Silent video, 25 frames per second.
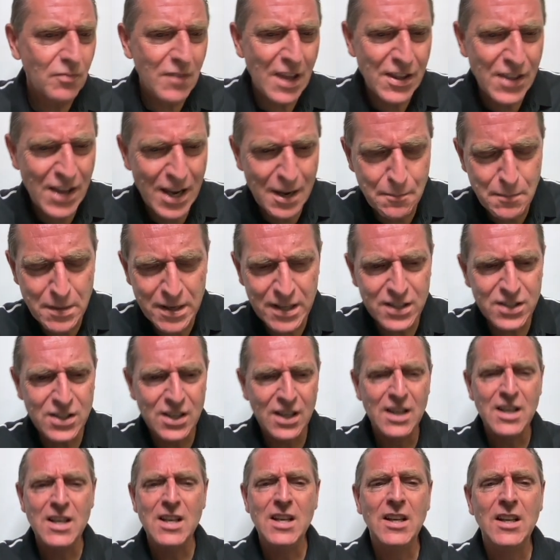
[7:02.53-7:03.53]
That means
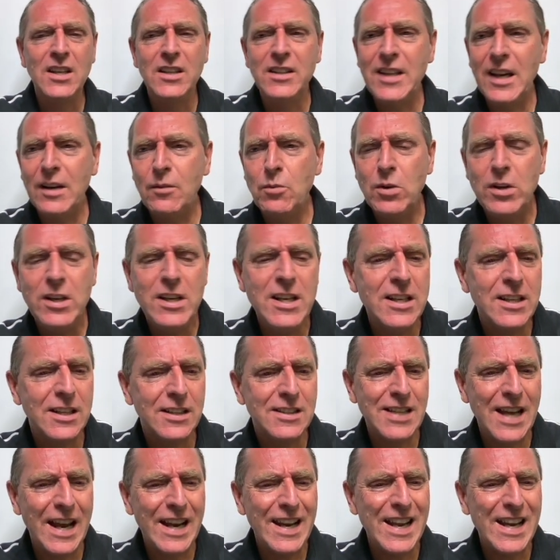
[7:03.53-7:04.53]
that we need a
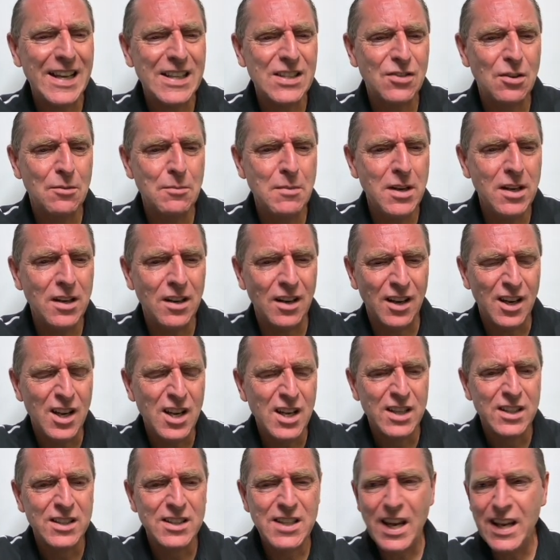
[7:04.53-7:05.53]
10x from here,
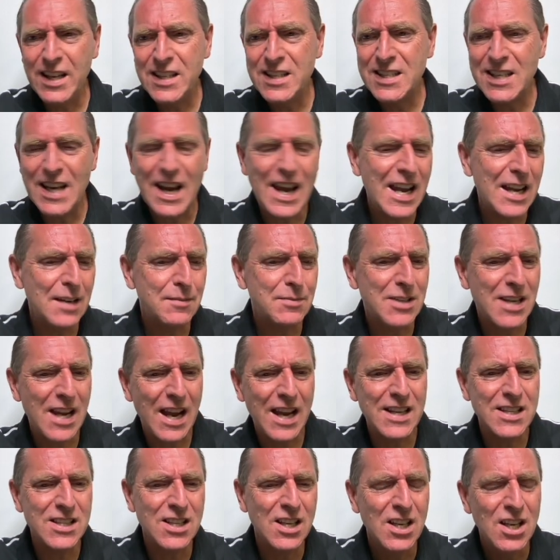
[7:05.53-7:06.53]
10 times,
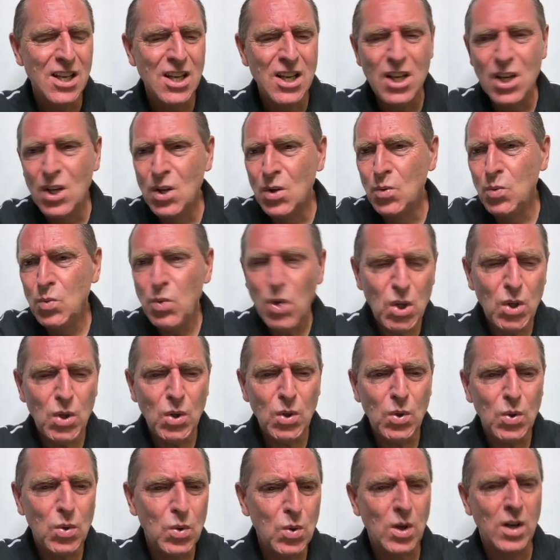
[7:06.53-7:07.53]
guys.
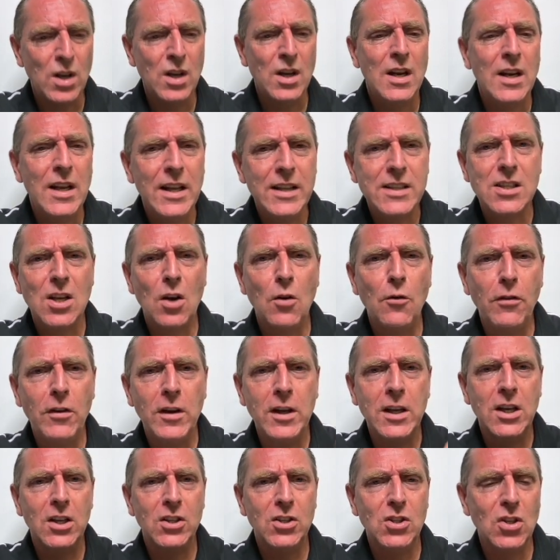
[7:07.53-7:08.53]
Woo! Let's hopefully
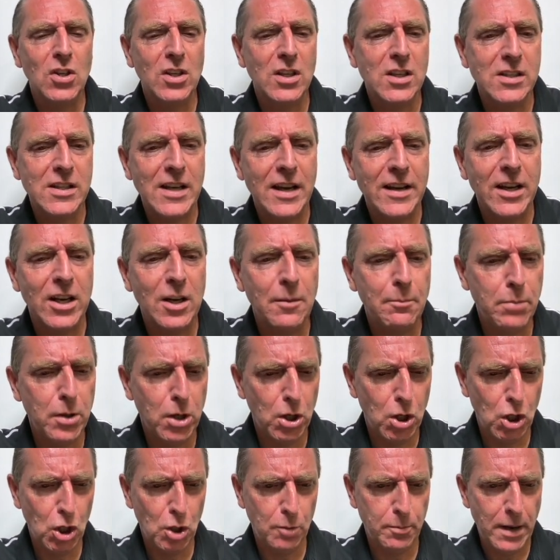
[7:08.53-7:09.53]
can do it, because I got a
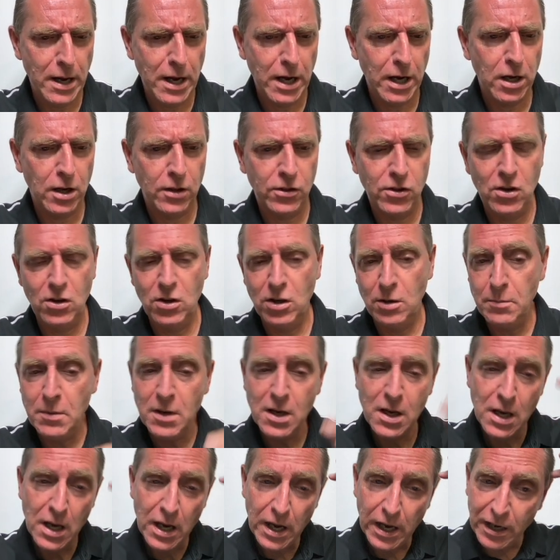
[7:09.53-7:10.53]
big bag of Ethereum,
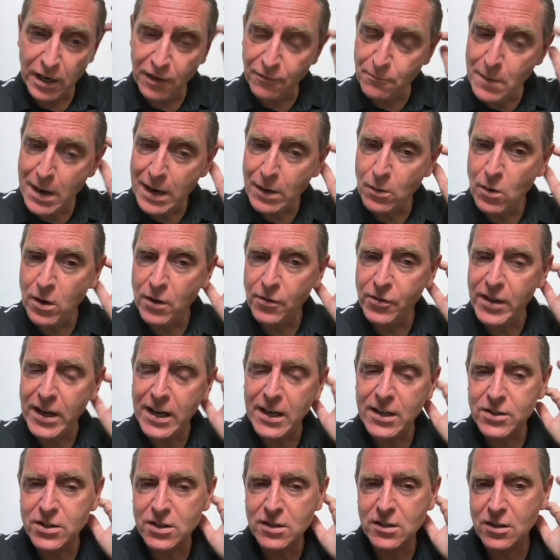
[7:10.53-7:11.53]
and if my
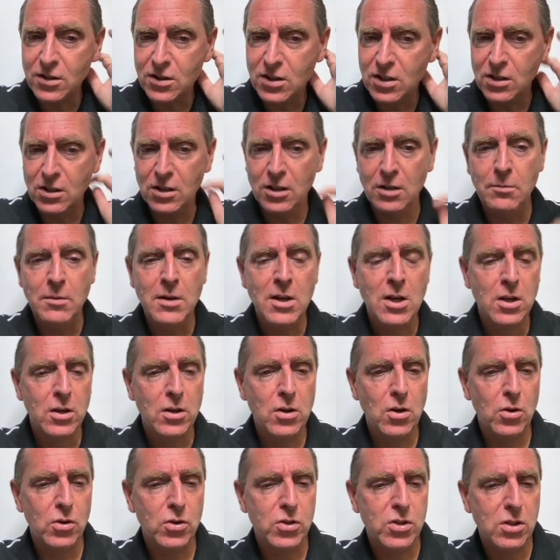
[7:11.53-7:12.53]
1,000 Ethereum
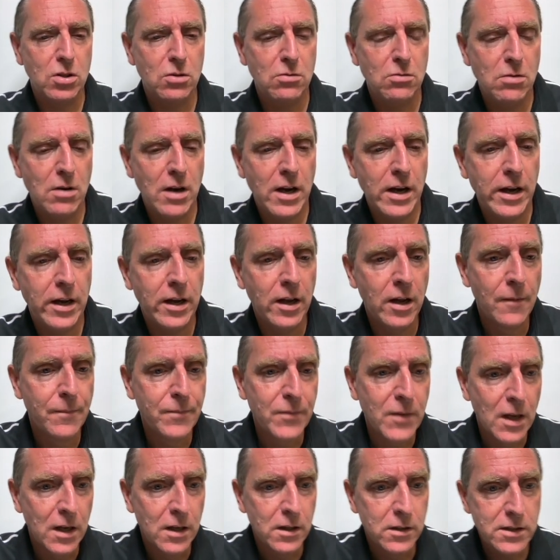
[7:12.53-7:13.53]
goes to
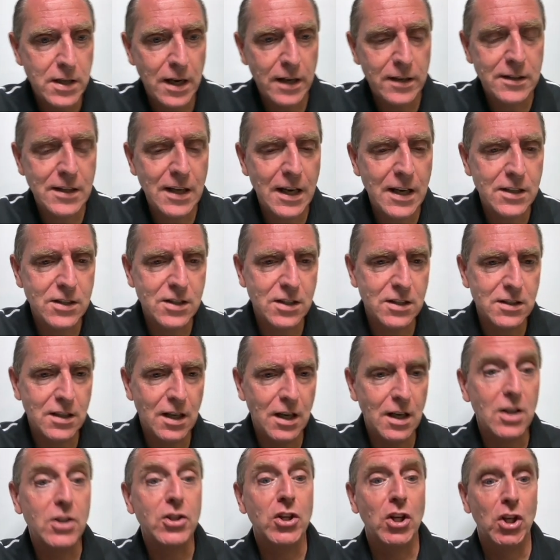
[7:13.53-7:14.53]

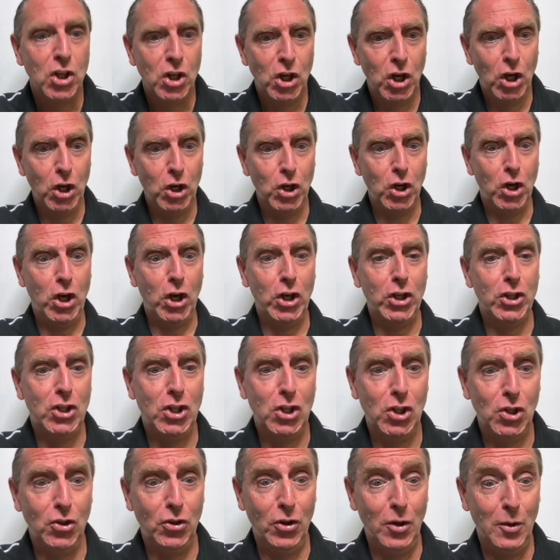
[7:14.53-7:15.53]
$10,000, you could
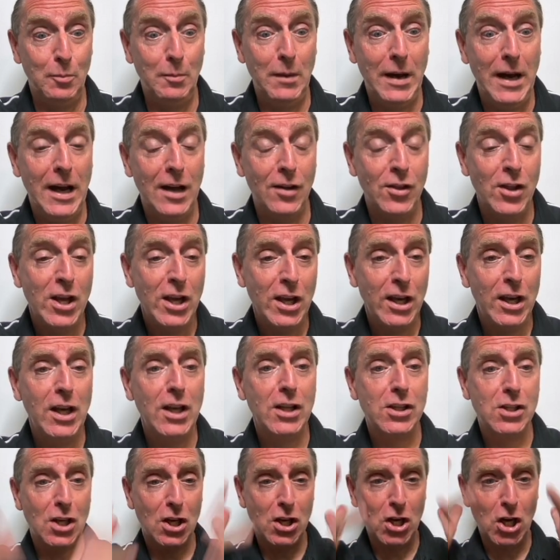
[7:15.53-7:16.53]
do the math.
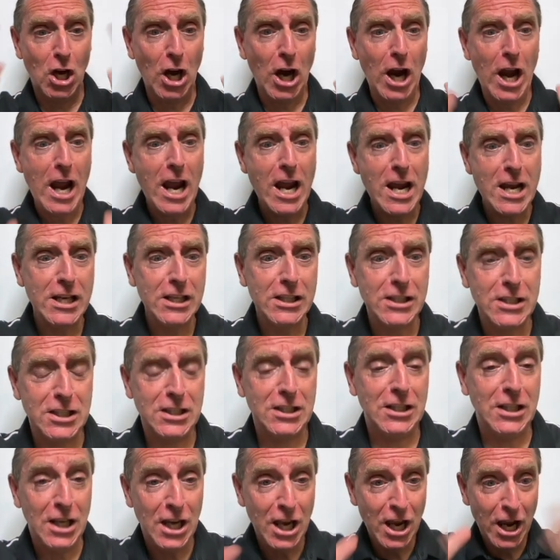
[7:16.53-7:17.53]
It's
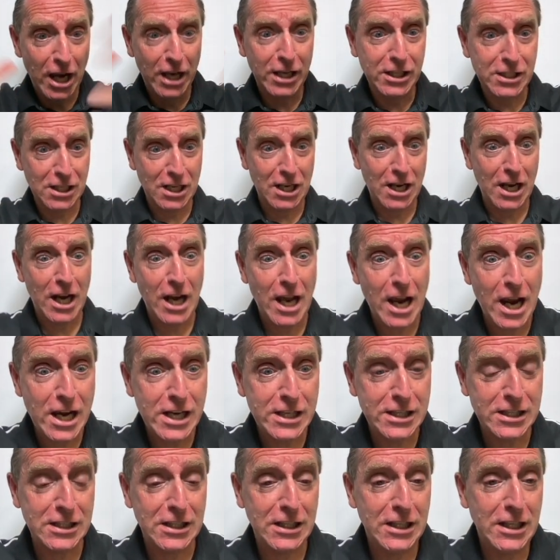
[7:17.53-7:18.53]
crazy. It's
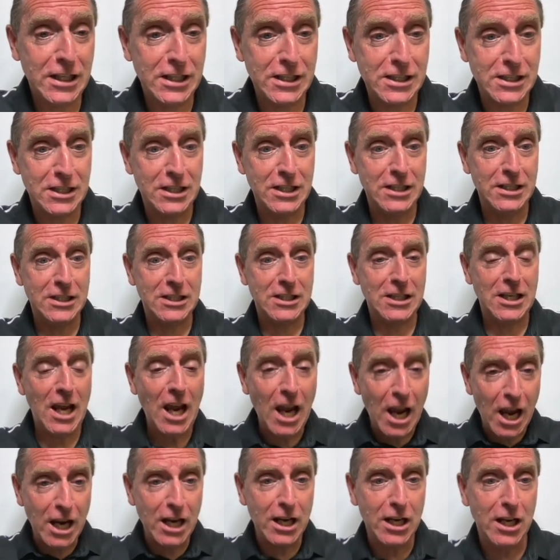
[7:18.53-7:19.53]
crazy. It's
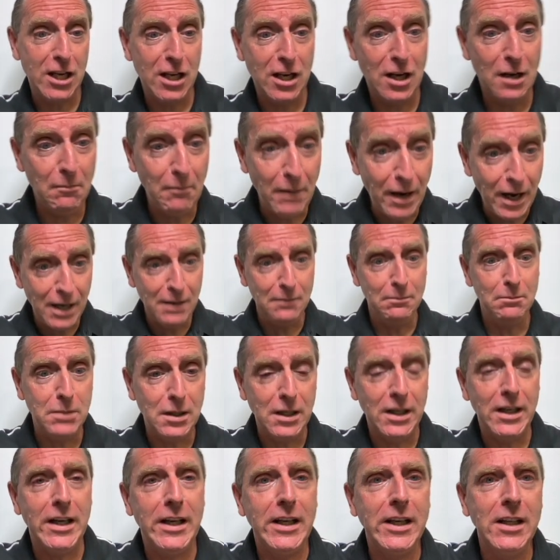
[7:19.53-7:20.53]
insane in the
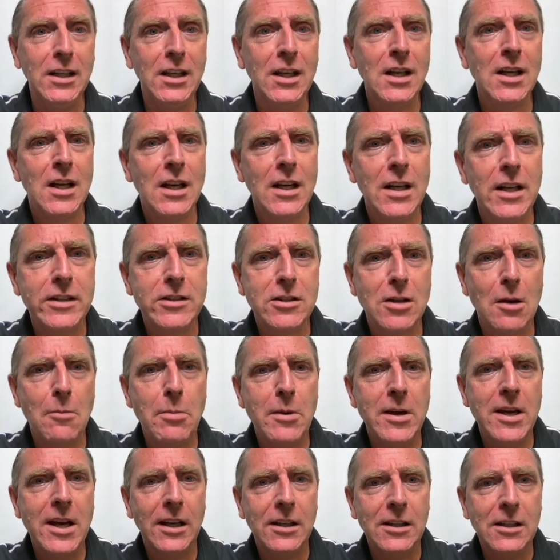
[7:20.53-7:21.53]
membrane. Let's hope we
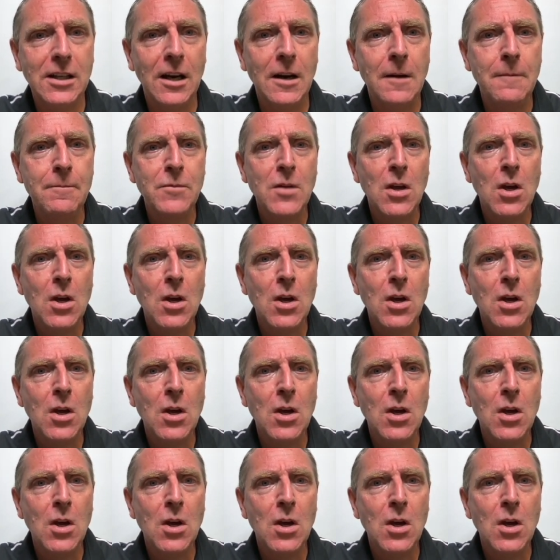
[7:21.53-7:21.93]
get there.